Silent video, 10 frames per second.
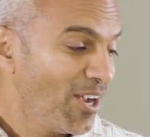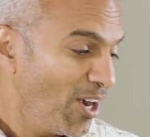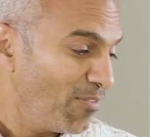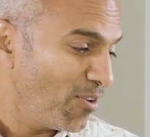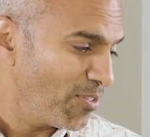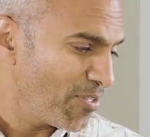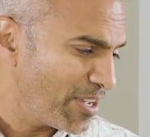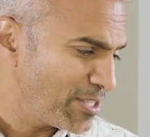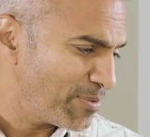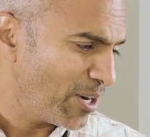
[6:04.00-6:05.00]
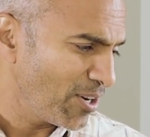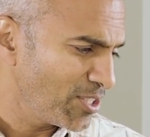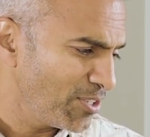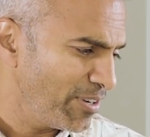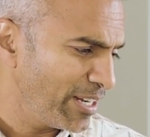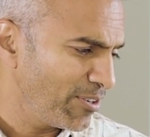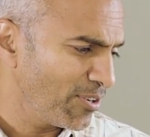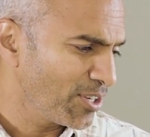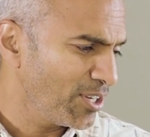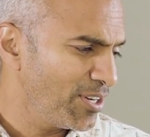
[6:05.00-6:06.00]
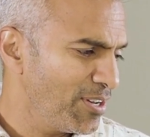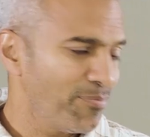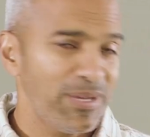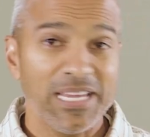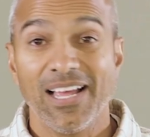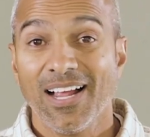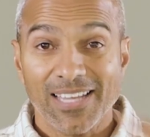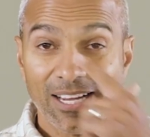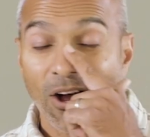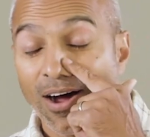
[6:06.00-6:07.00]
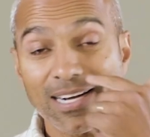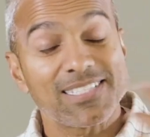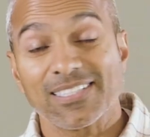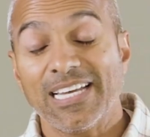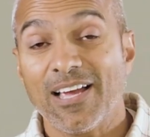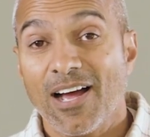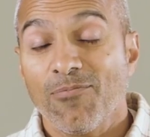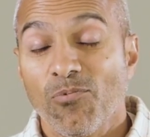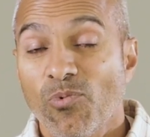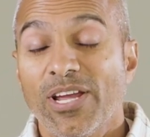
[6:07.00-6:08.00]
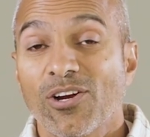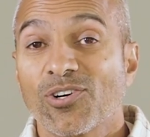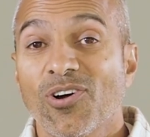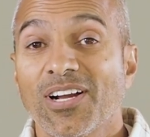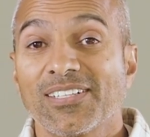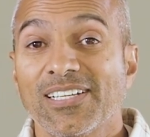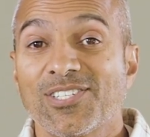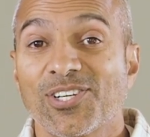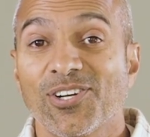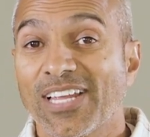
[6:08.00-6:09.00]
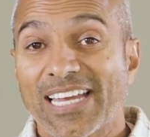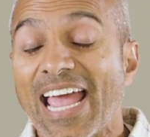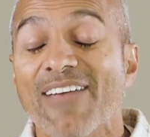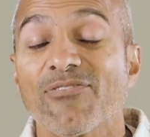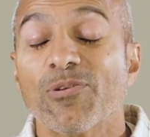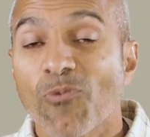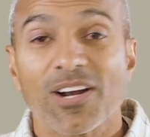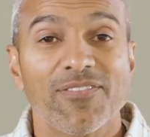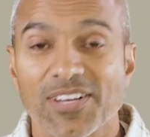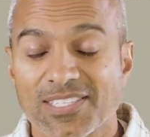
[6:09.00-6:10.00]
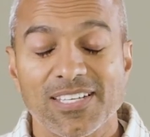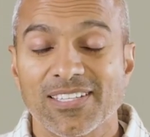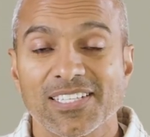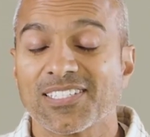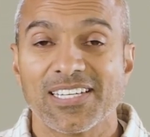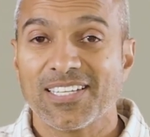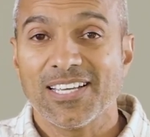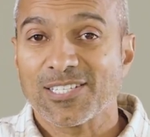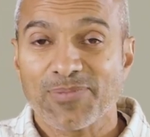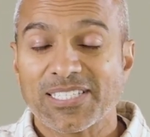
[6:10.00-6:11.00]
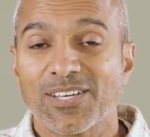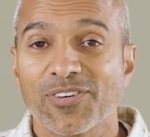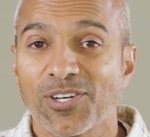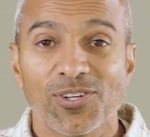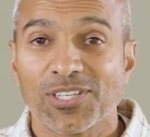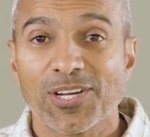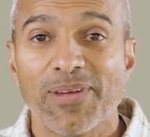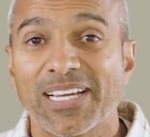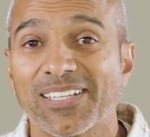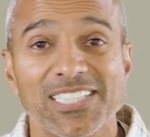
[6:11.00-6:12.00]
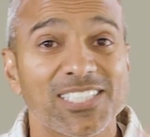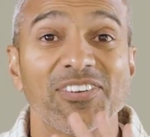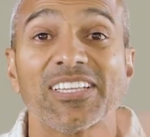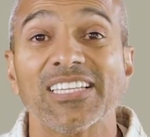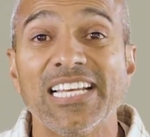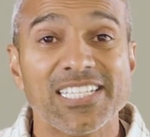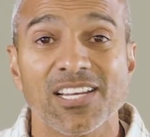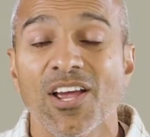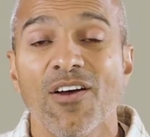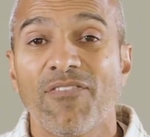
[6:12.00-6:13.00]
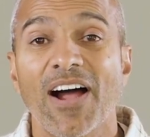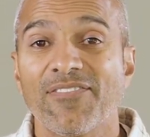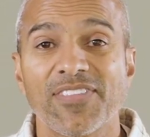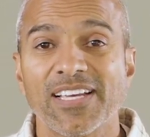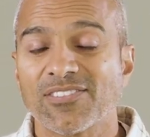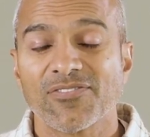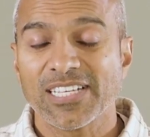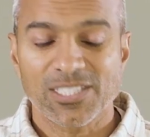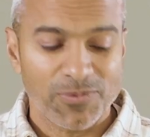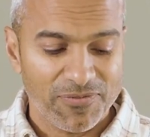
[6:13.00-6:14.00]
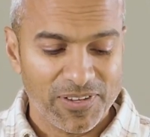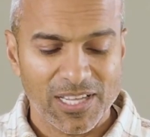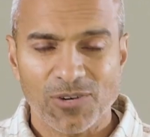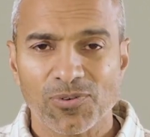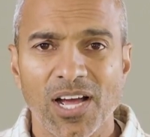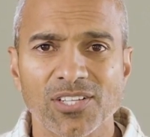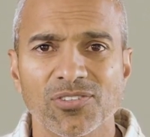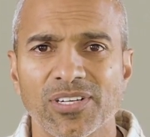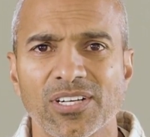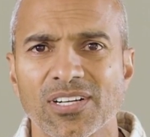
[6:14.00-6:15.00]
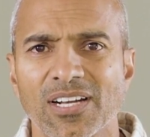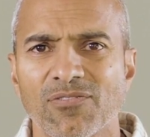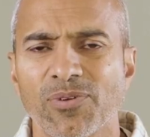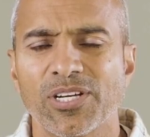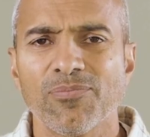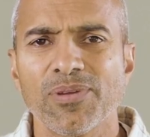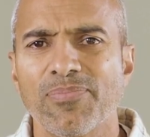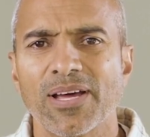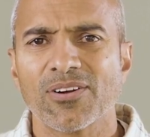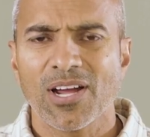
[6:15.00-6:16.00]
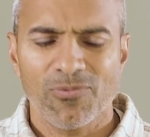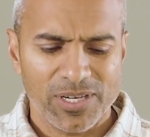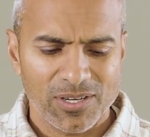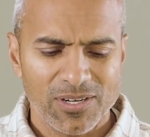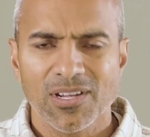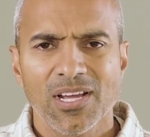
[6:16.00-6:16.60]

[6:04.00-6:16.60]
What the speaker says: of all the things we aren't doing or could be. Like, honestly, we are chronically insecure. Like, every one of us listening to this, myself included, could make a list of at least 5 things that we feel like we're not doing good enough, we could be better at, we could